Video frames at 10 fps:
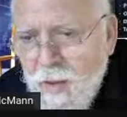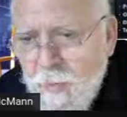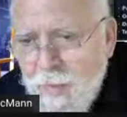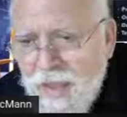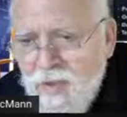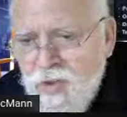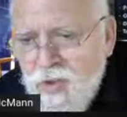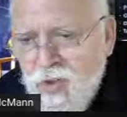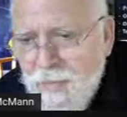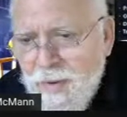Majors
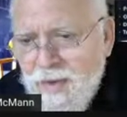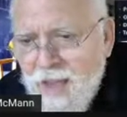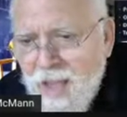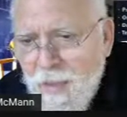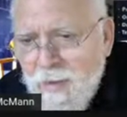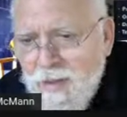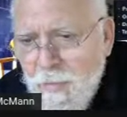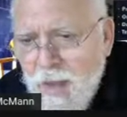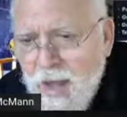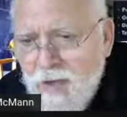are coming down, but the
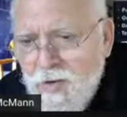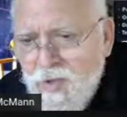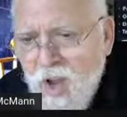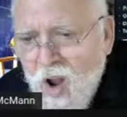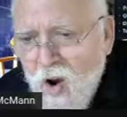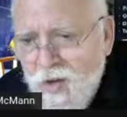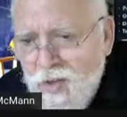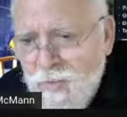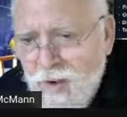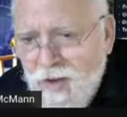minors
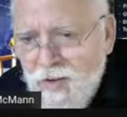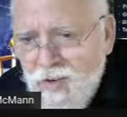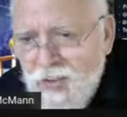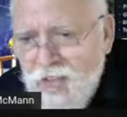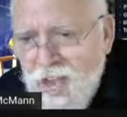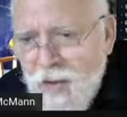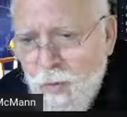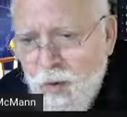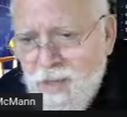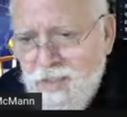aren't. Minors are
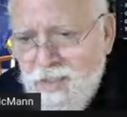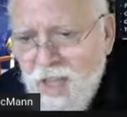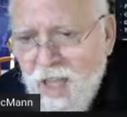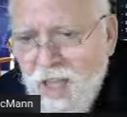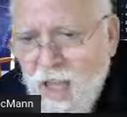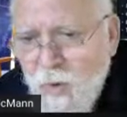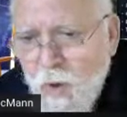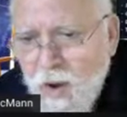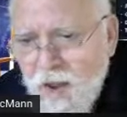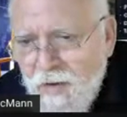sideways. I
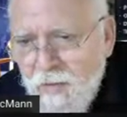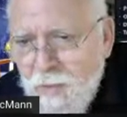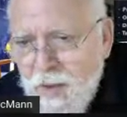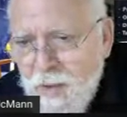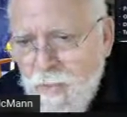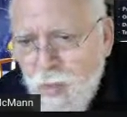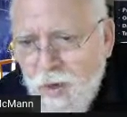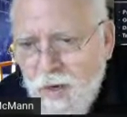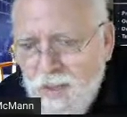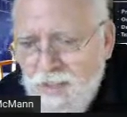want everybody
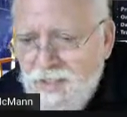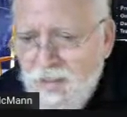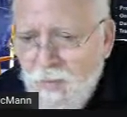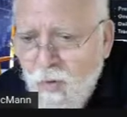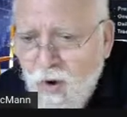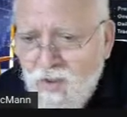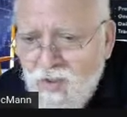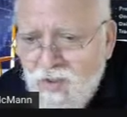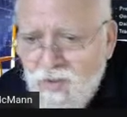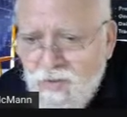pointing in the same
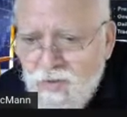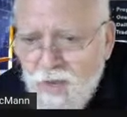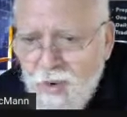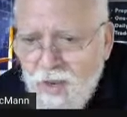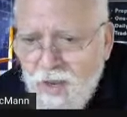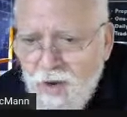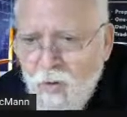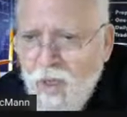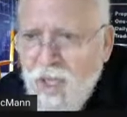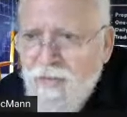direction. So I
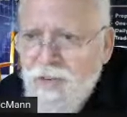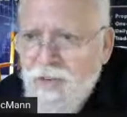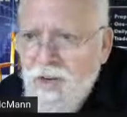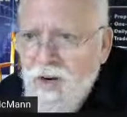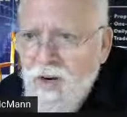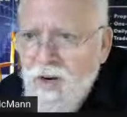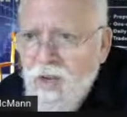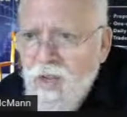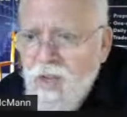don't have it here.